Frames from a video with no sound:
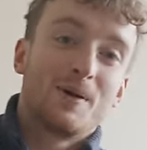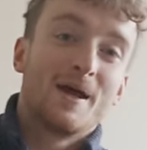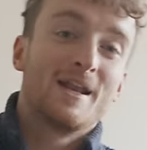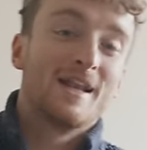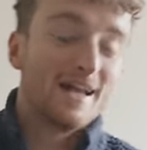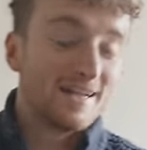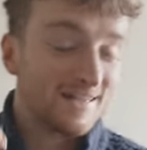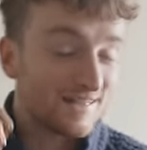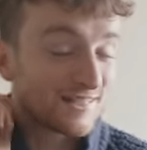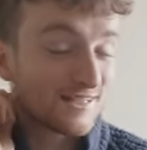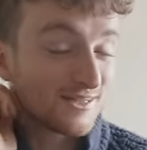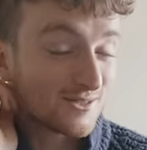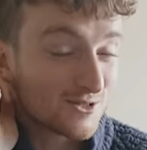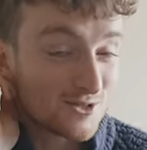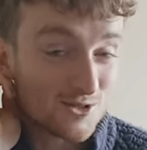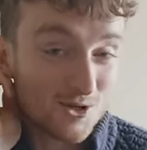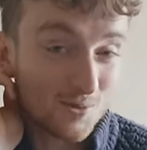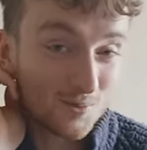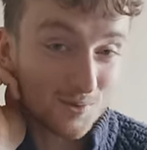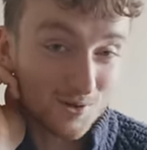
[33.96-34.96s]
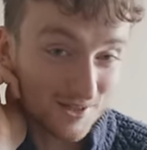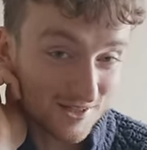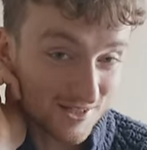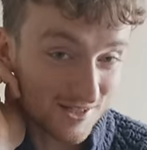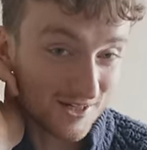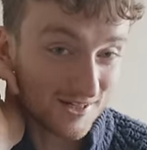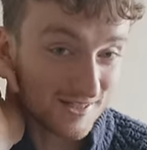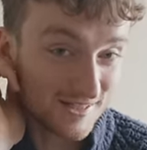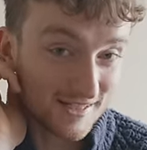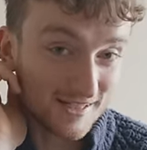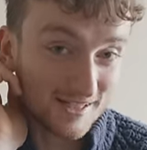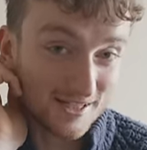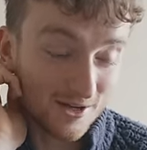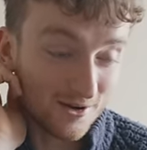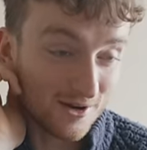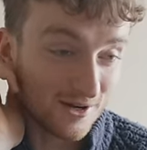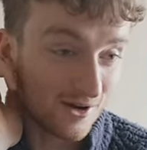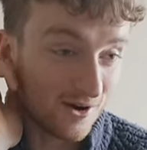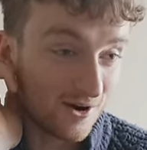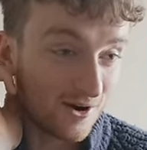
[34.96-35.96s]
been anything super exciting
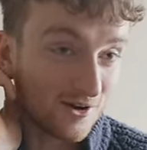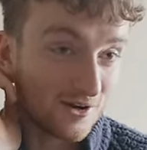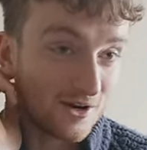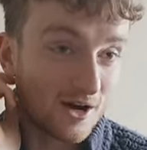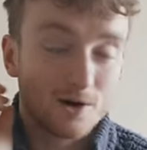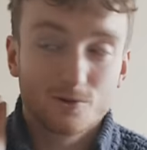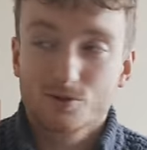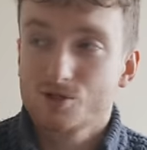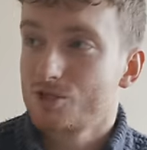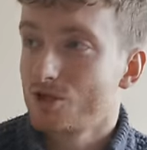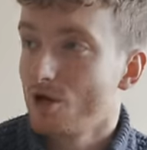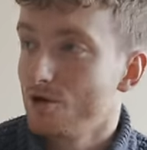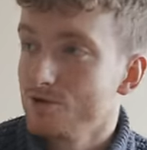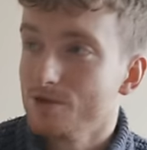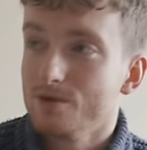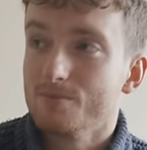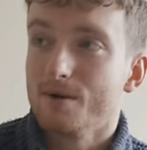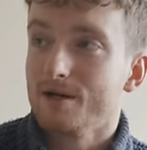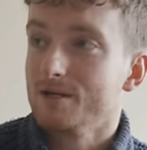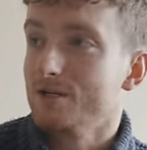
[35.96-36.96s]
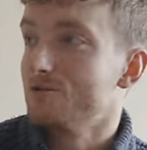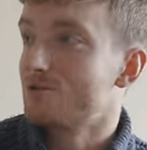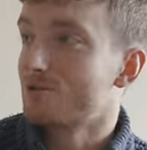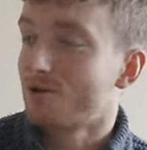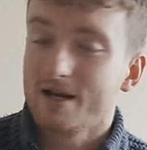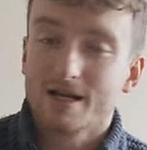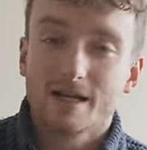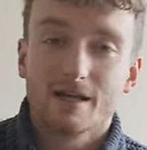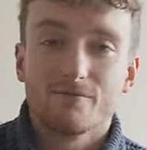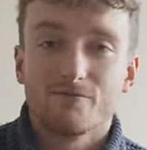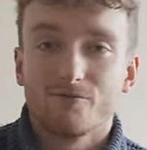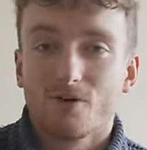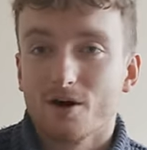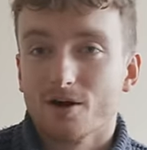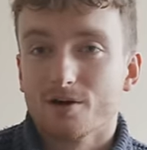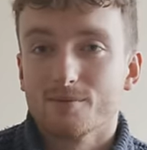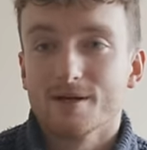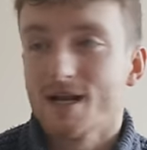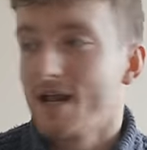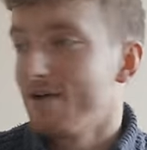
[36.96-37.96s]
going on. I'll show you my new training
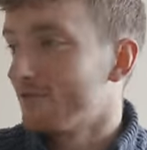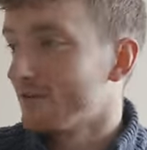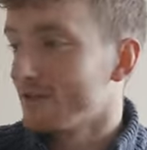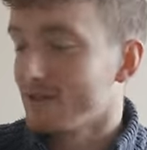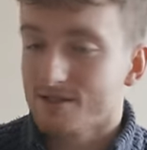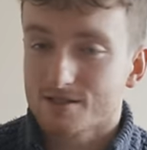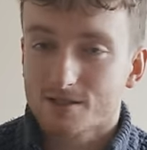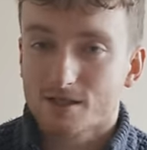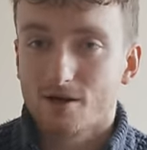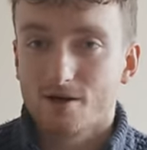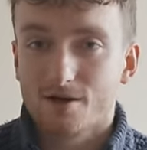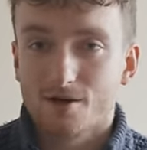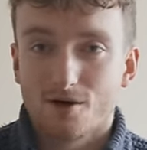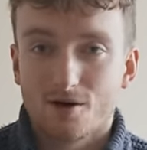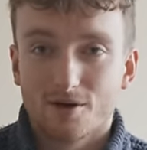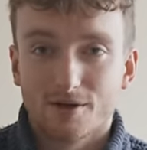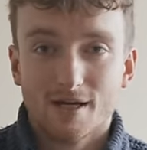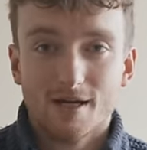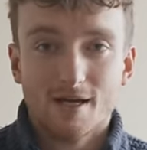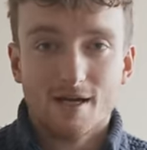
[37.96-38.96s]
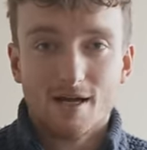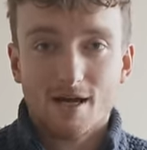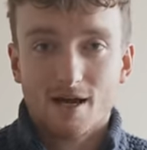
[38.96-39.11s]
environment, everything that's going on.